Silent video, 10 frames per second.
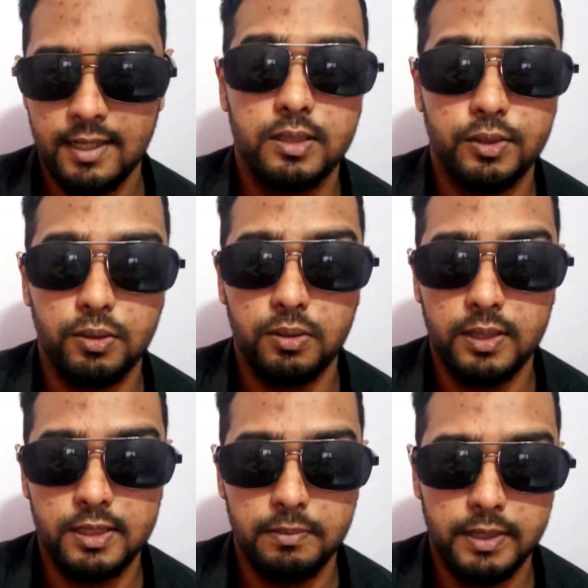So
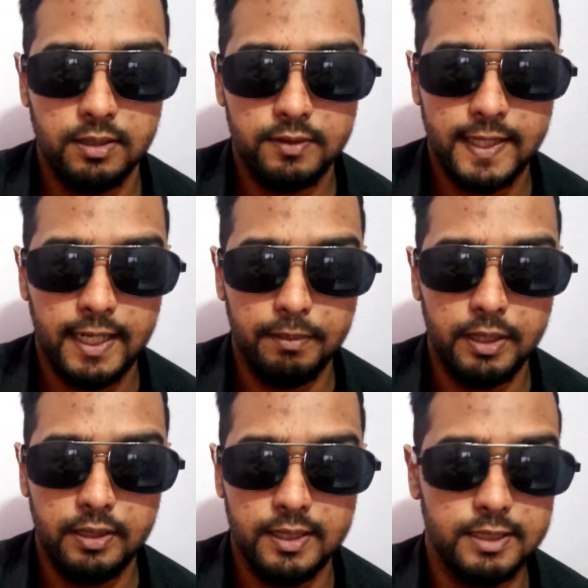it's a bit of
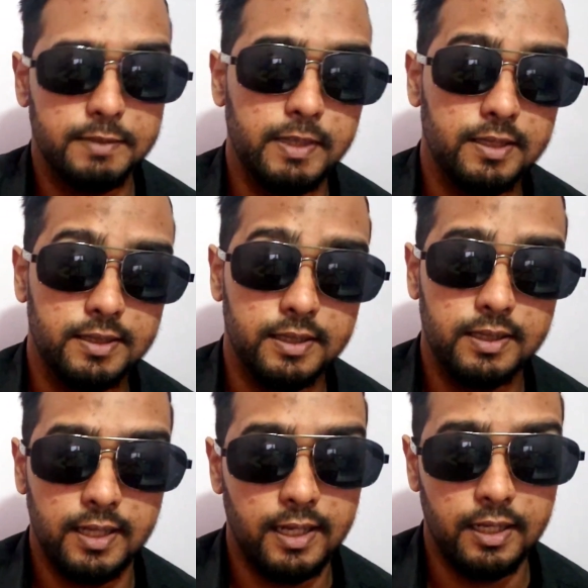timing and
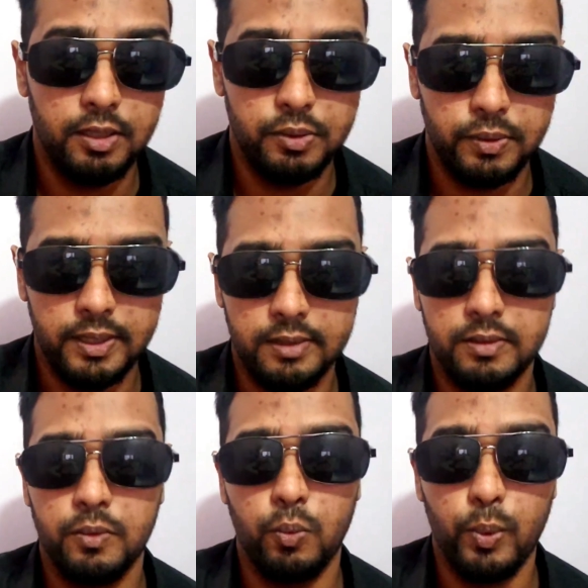spacing and
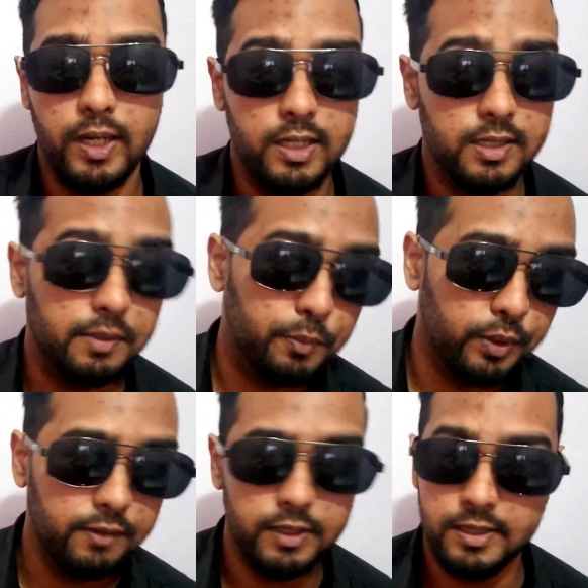knowing where is
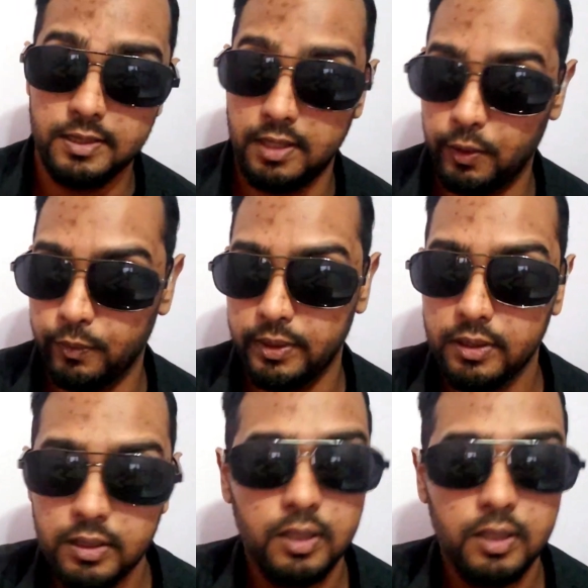upwind versus downwind.